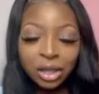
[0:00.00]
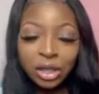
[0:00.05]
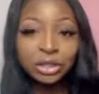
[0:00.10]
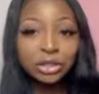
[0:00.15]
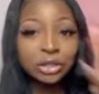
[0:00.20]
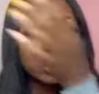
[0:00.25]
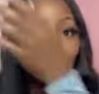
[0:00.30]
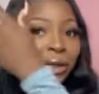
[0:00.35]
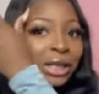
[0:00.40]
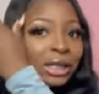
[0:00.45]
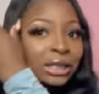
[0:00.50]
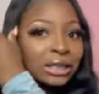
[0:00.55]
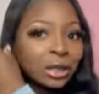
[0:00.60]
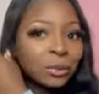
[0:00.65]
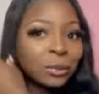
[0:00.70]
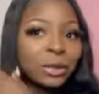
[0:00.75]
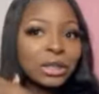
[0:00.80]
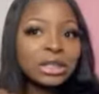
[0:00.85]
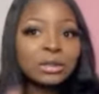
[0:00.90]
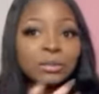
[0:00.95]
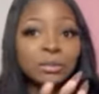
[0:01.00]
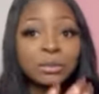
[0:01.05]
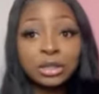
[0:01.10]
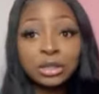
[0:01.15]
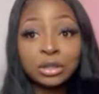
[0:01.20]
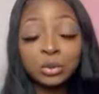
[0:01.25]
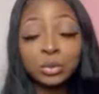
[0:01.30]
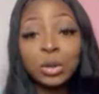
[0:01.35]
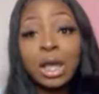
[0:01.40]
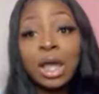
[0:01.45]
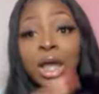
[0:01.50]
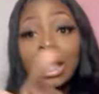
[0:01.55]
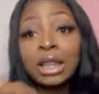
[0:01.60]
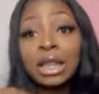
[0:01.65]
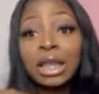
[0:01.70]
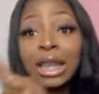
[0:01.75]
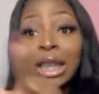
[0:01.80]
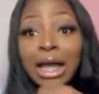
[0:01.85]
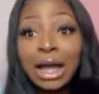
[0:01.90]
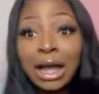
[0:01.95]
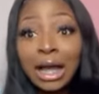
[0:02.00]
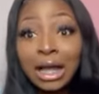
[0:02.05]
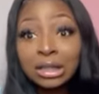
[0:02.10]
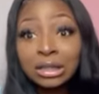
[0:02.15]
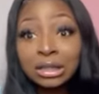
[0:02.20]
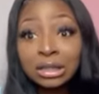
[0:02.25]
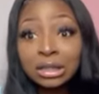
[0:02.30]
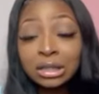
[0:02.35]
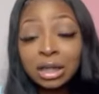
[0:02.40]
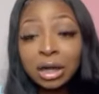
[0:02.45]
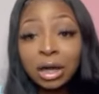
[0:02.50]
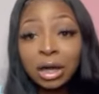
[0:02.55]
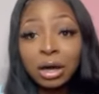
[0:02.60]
So he did what he's supposed to do. The last